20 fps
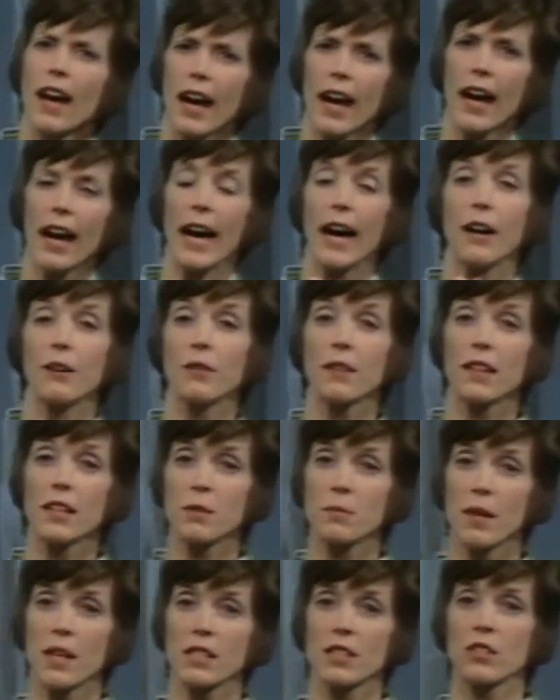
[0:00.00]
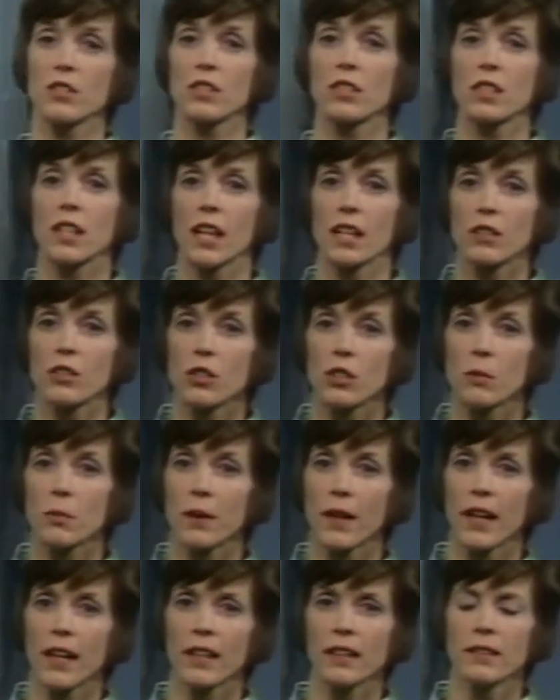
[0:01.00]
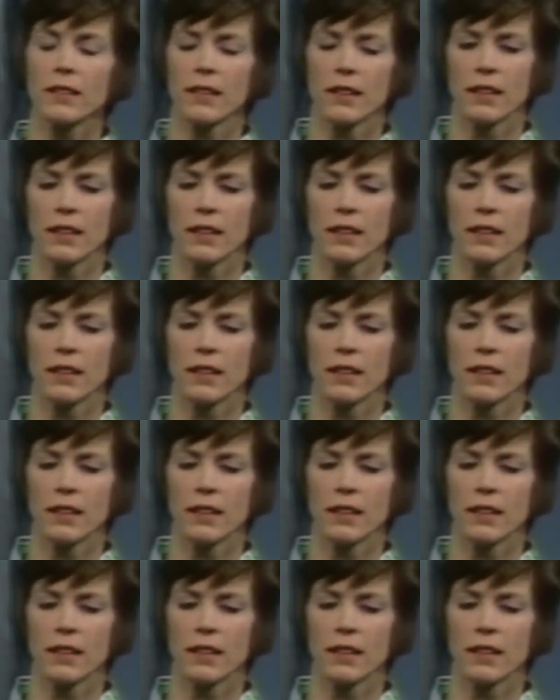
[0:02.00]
How do these messages get to your brain?